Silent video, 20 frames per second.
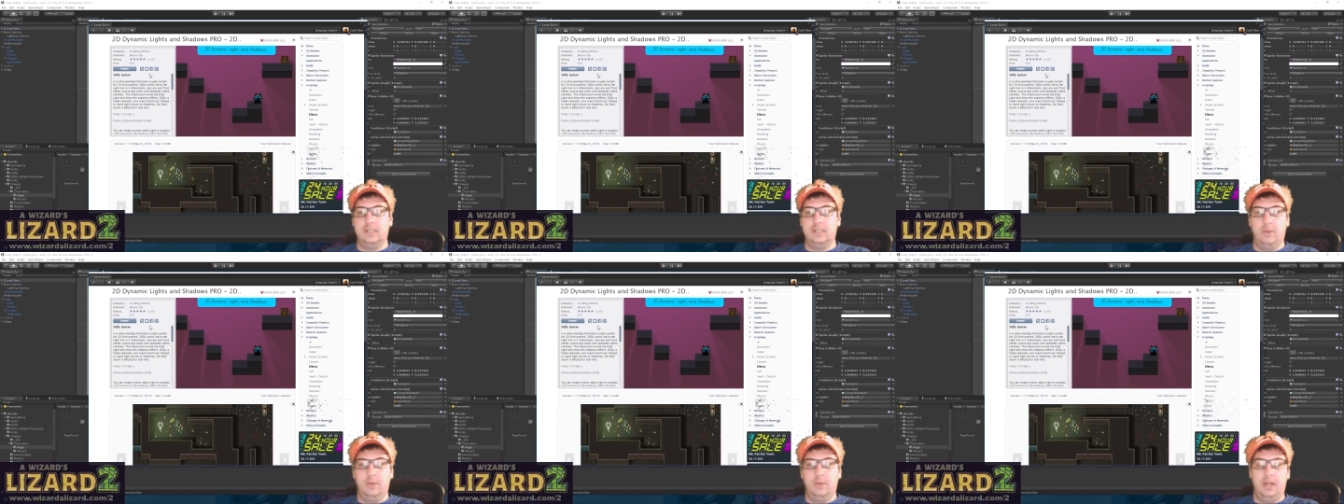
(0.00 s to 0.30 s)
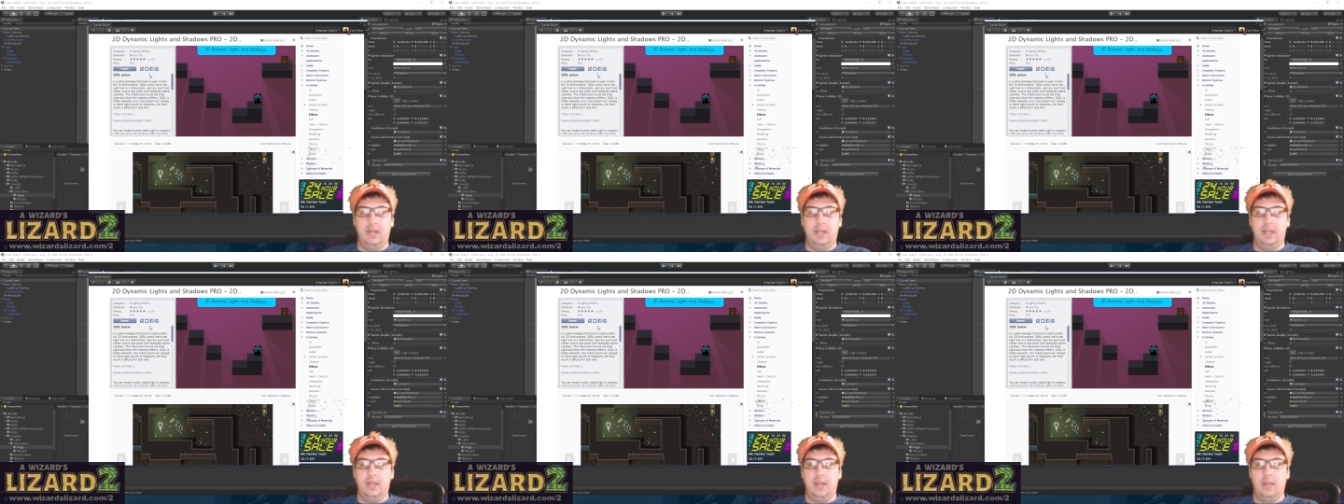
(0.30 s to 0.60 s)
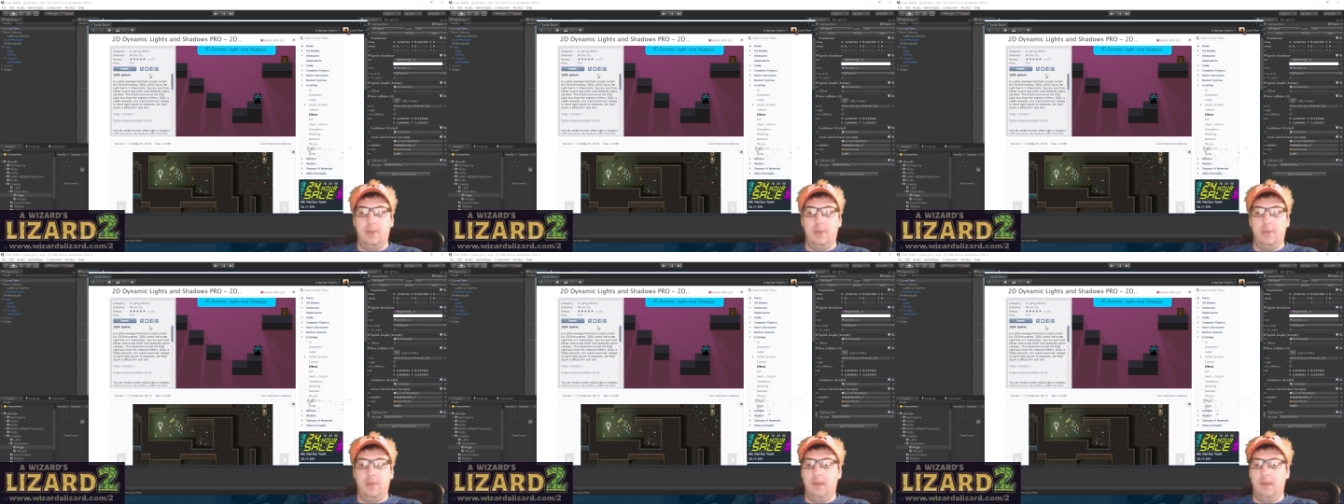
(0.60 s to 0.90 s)
I went ahead and I
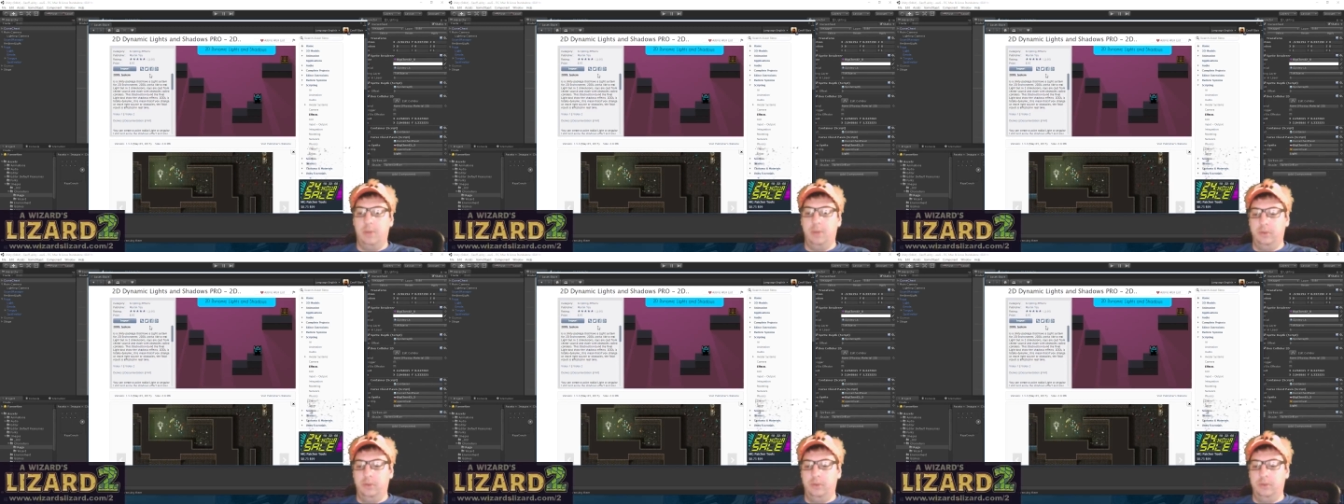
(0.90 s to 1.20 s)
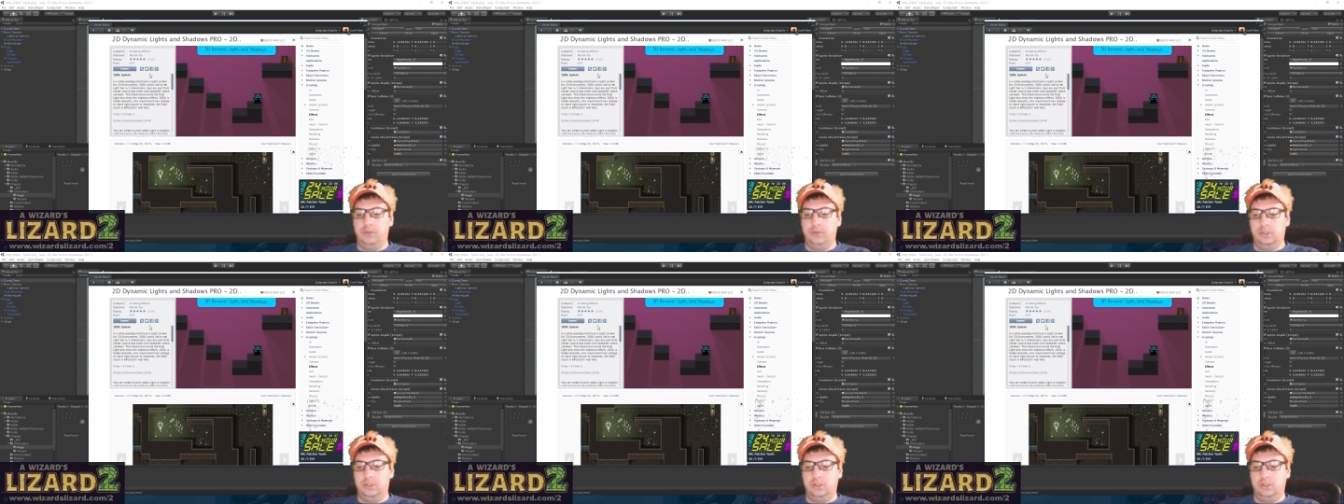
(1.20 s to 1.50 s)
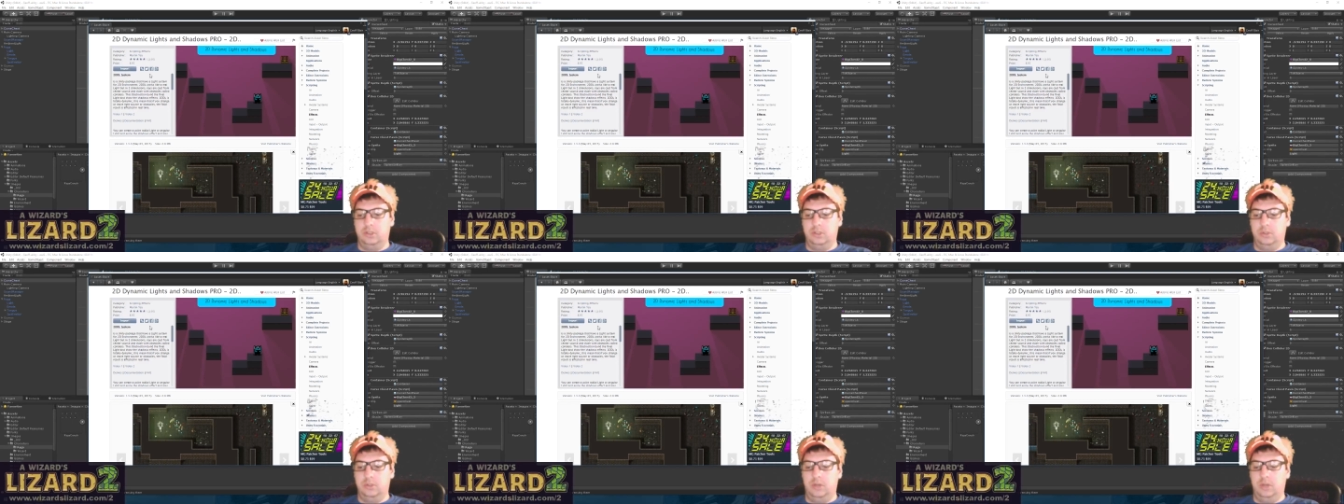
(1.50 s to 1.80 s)
bought both just
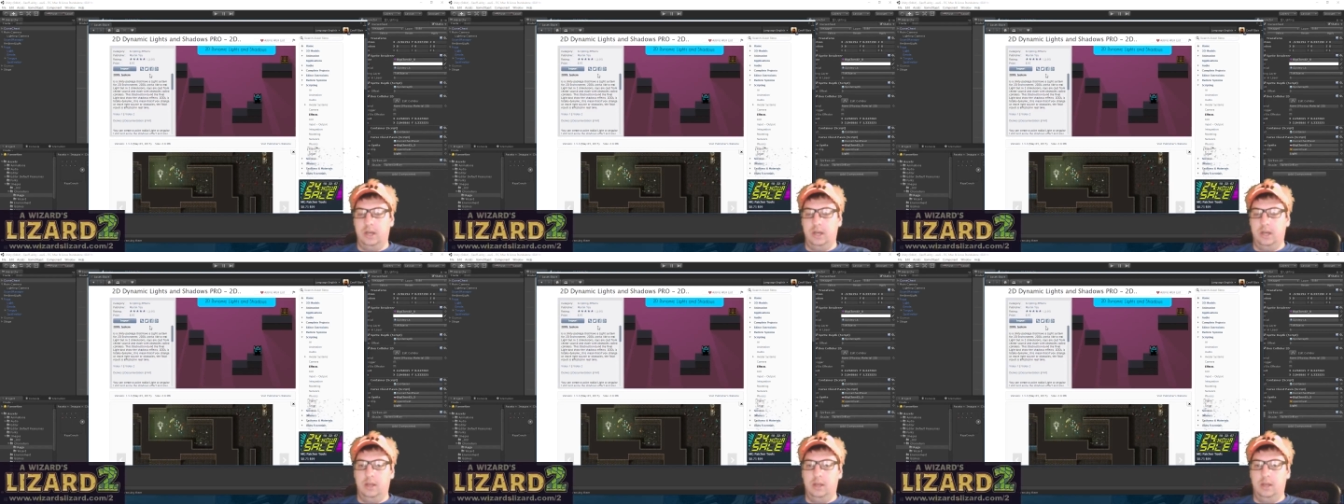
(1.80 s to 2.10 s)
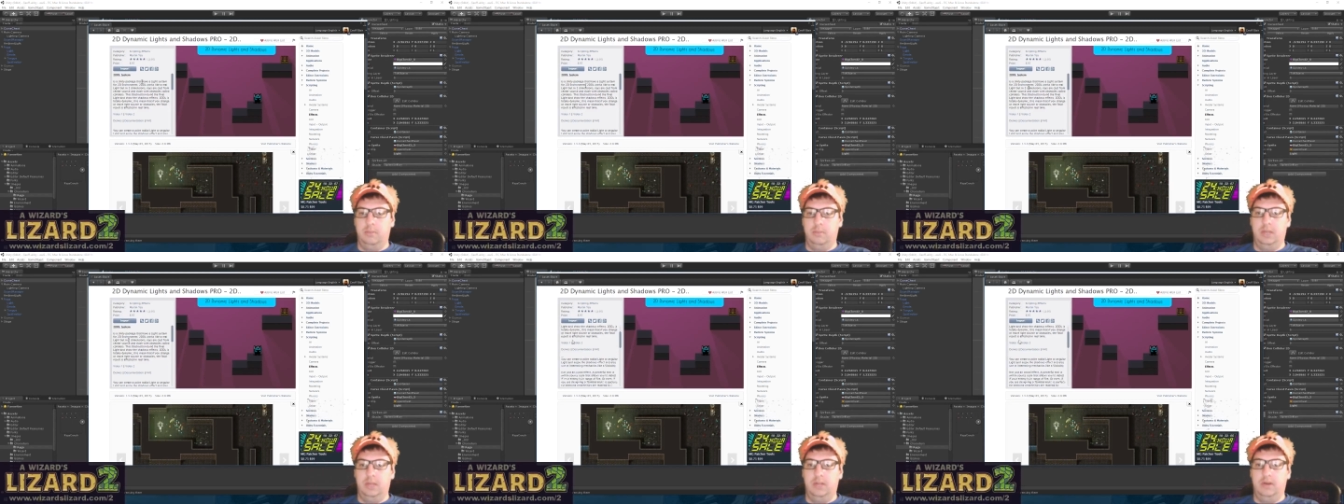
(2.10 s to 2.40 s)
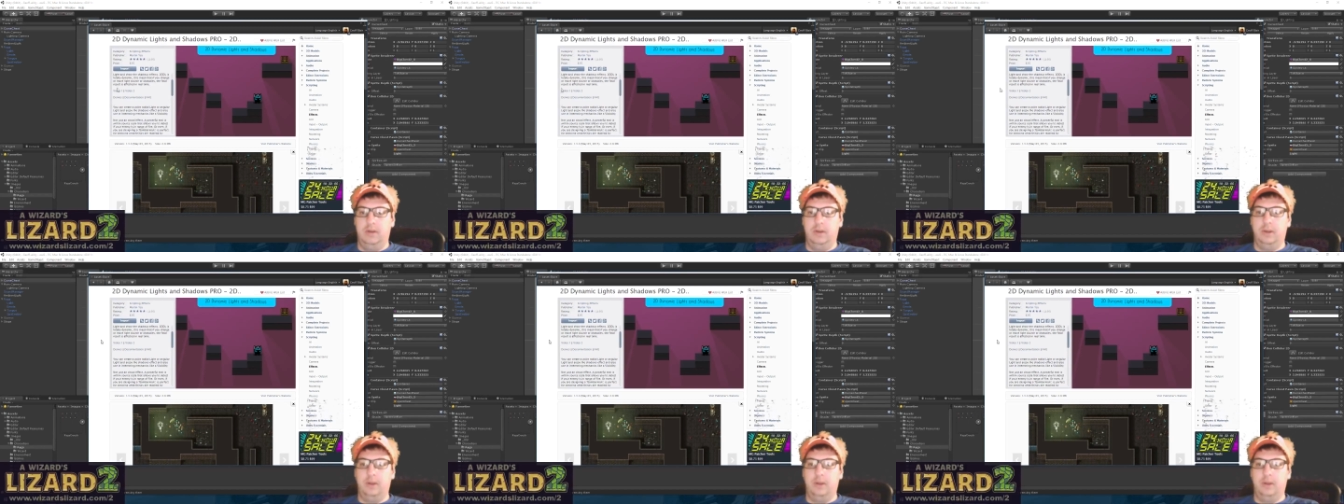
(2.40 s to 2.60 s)
to kind of play around